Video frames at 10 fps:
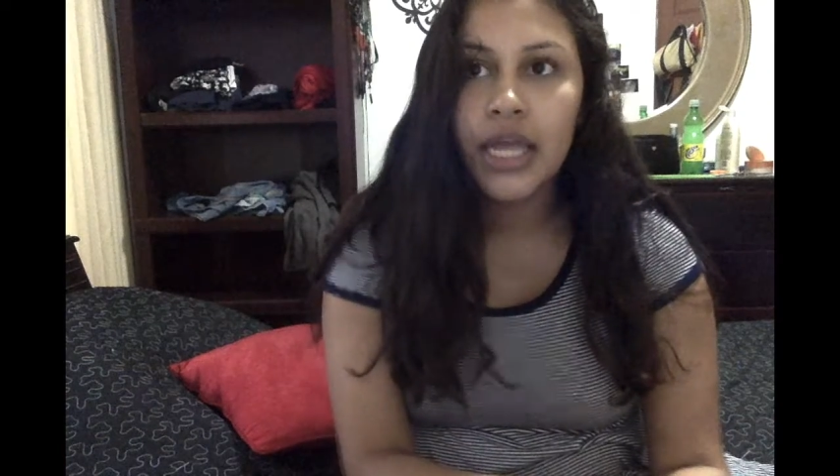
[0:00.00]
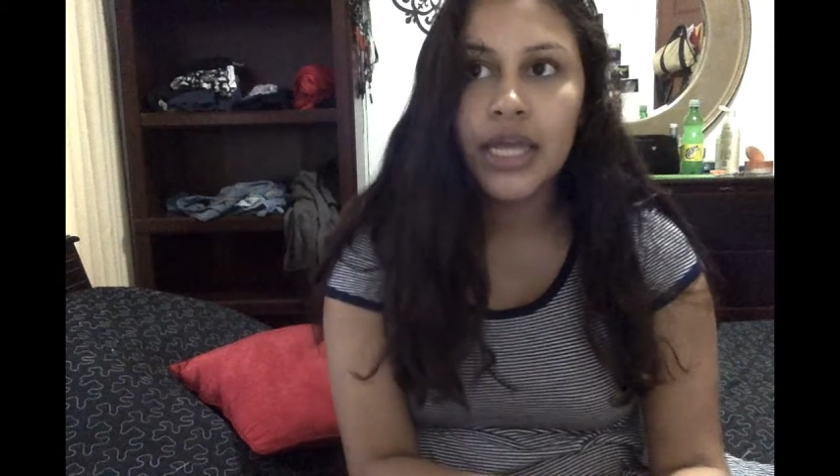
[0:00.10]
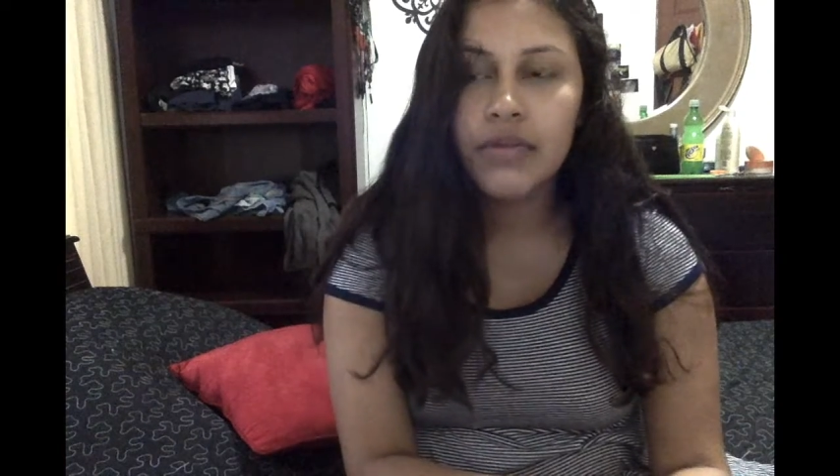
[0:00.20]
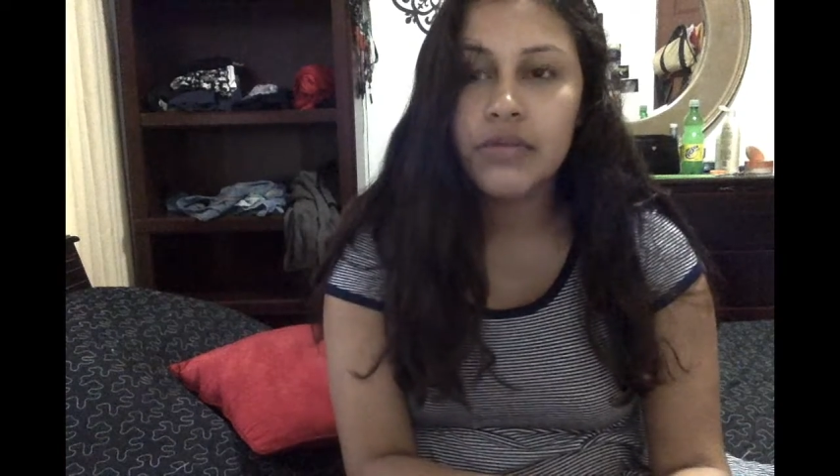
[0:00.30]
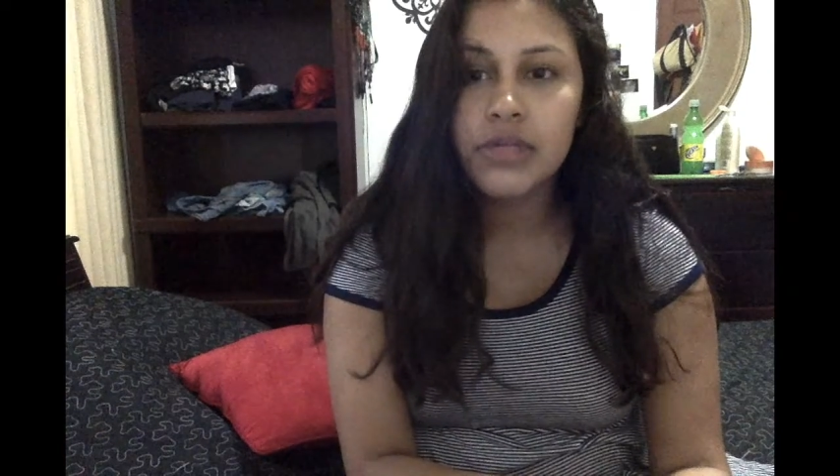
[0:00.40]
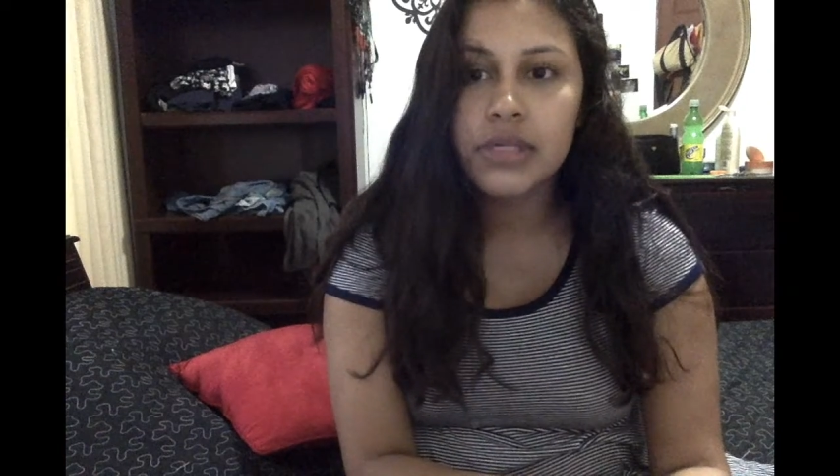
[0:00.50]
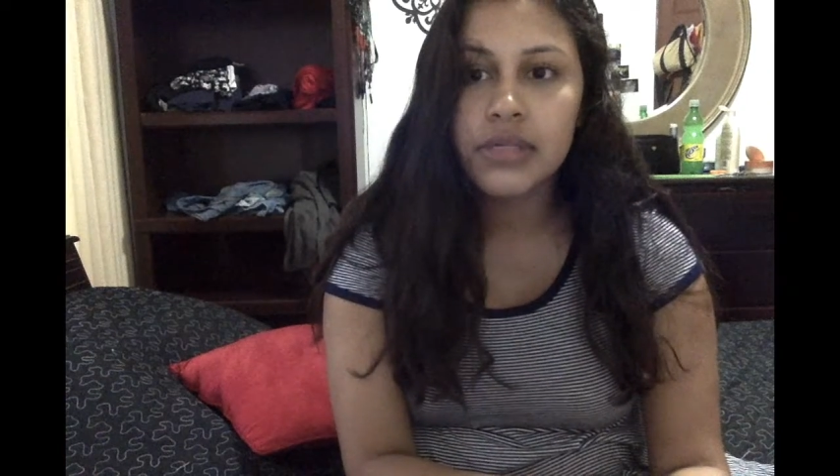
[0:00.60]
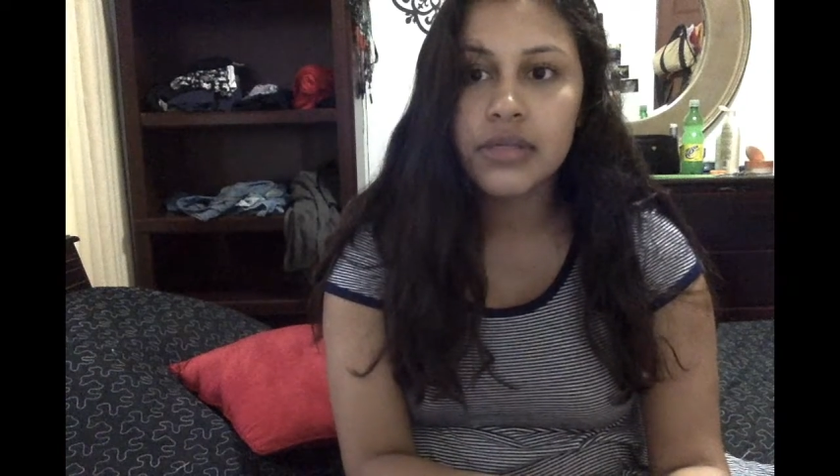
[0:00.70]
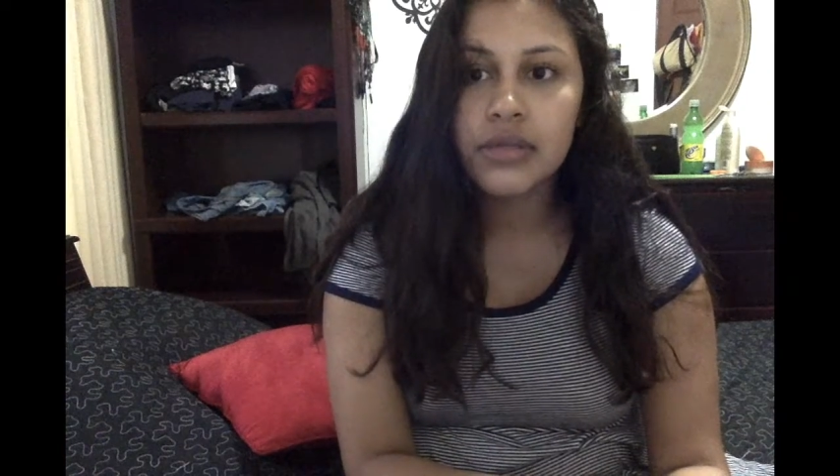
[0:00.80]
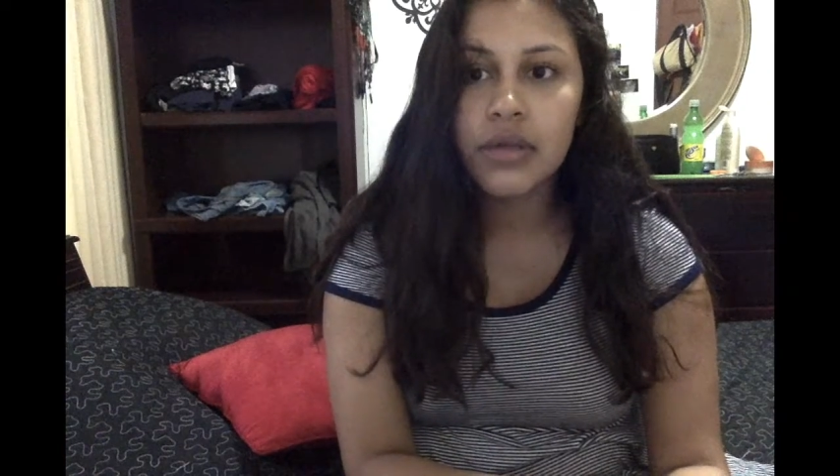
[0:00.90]
and it
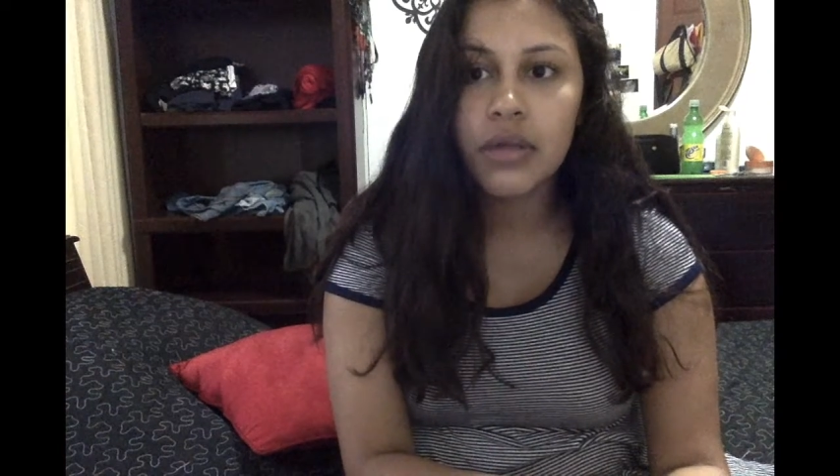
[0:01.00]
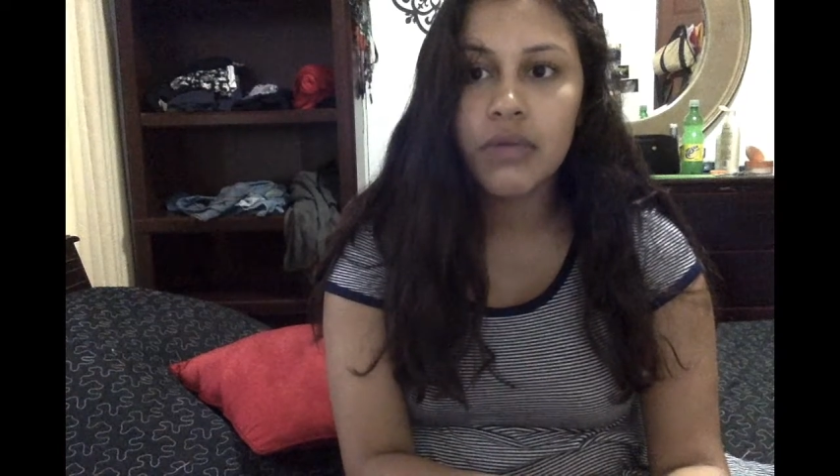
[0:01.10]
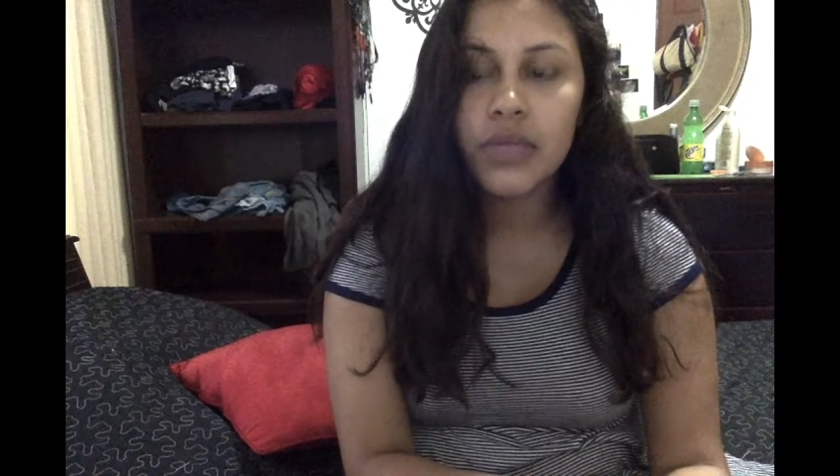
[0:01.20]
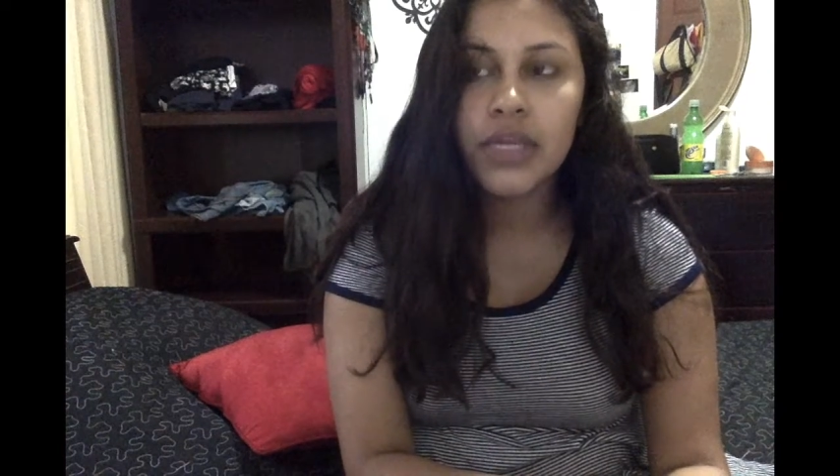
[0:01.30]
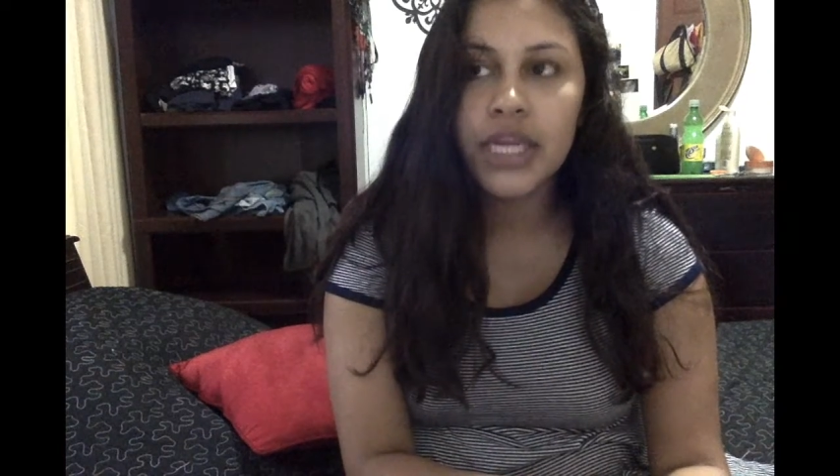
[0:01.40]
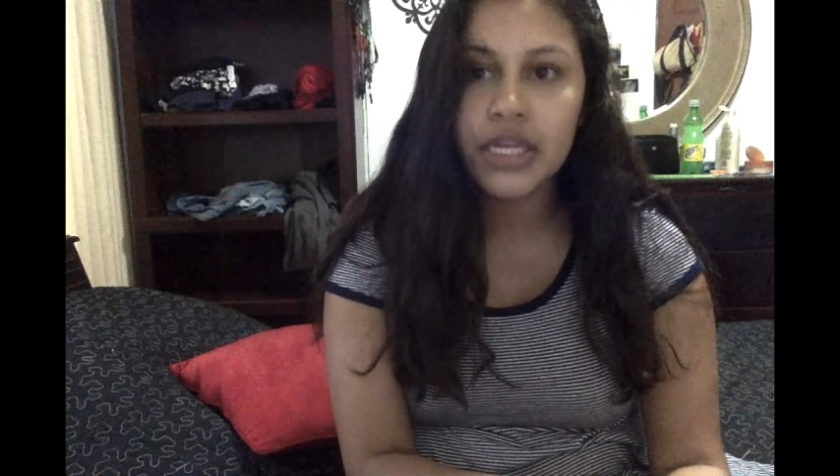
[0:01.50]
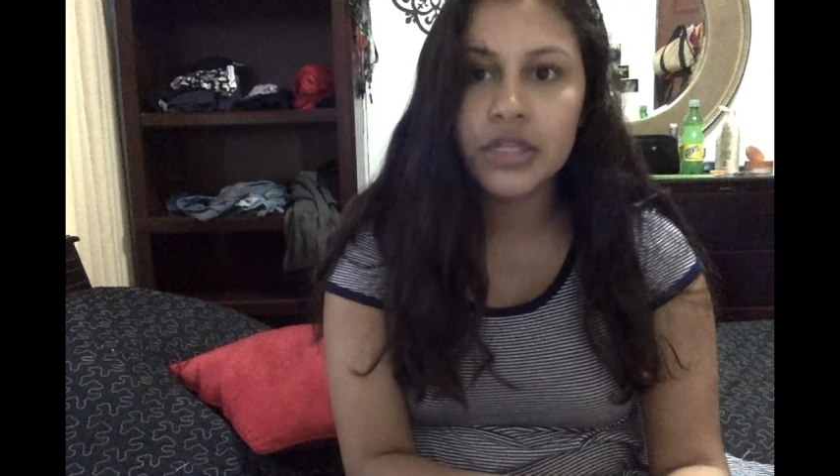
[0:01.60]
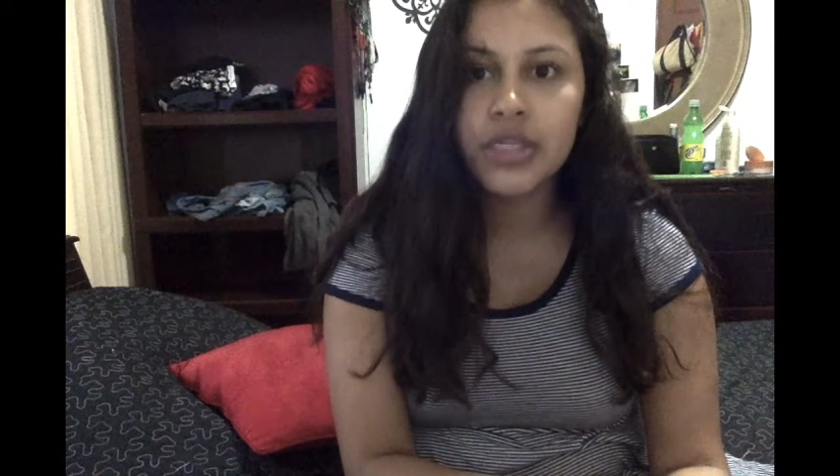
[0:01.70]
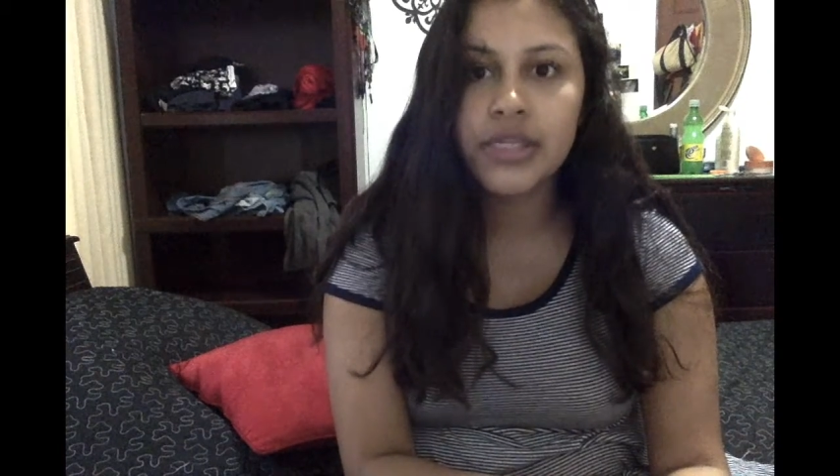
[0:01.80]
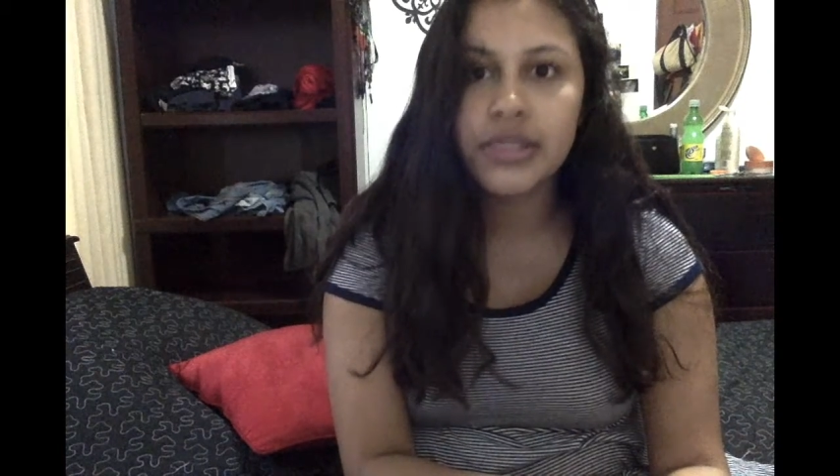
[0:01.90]
was really
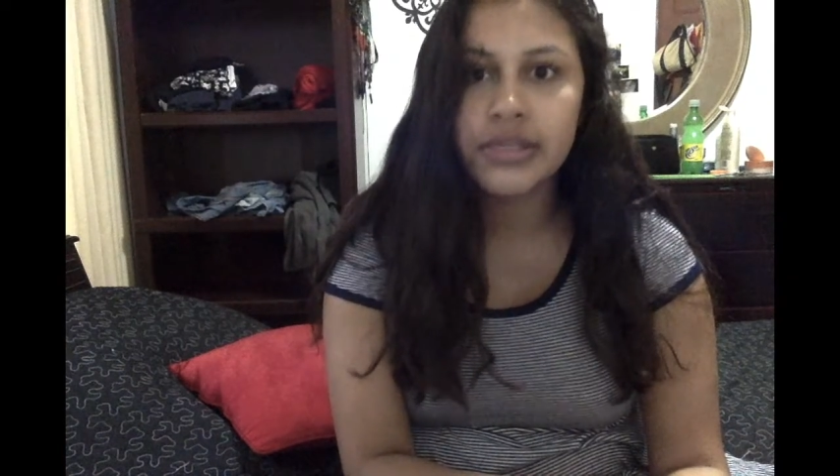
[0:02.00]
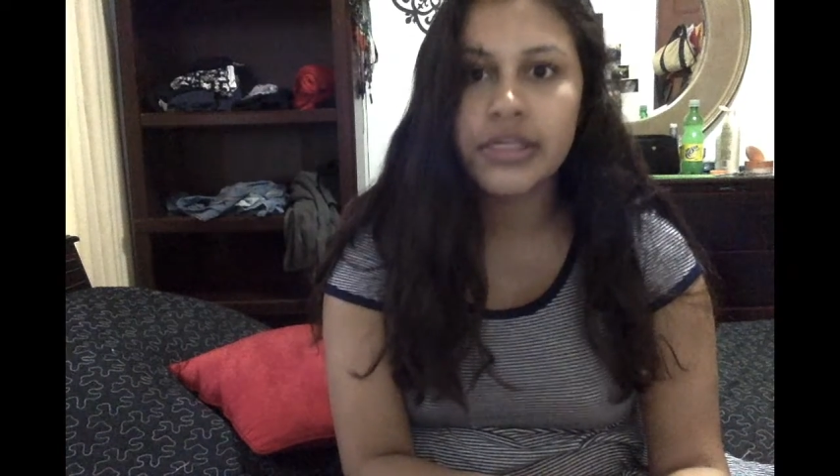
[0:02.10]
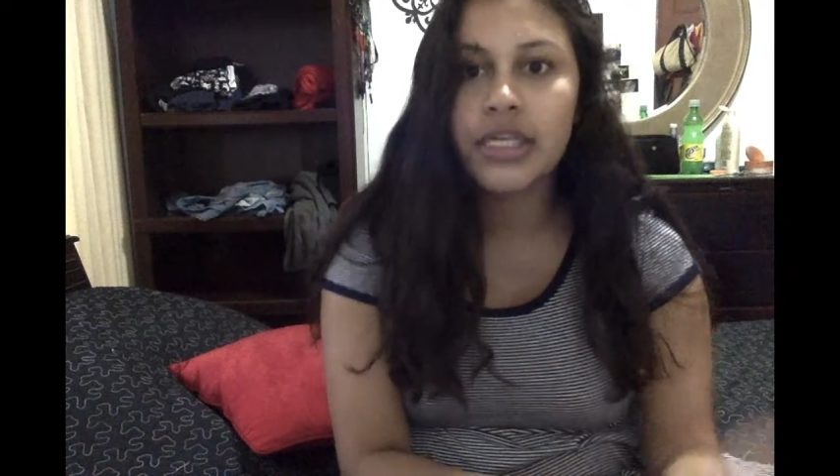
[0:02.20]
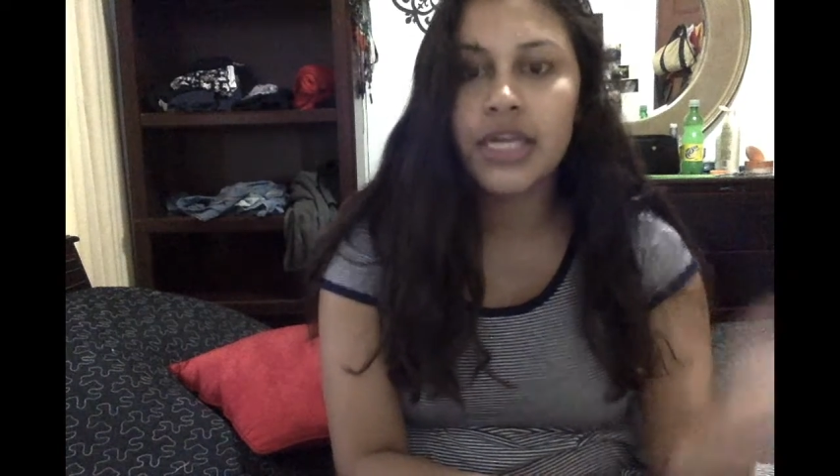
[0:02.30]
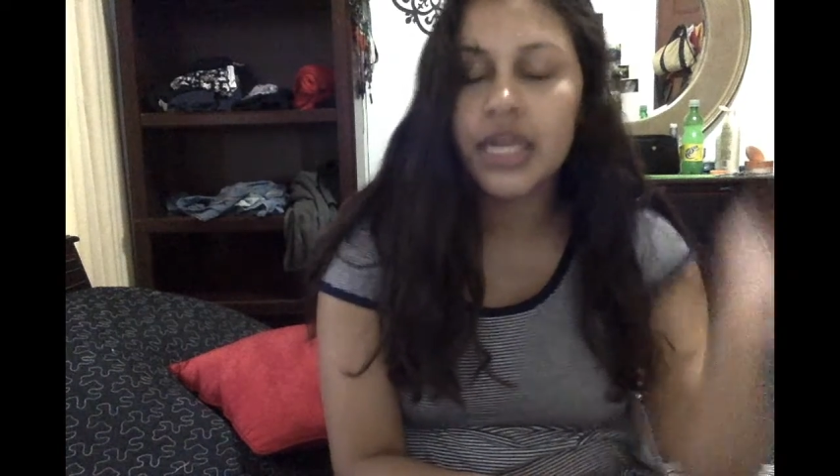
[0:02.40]
interesting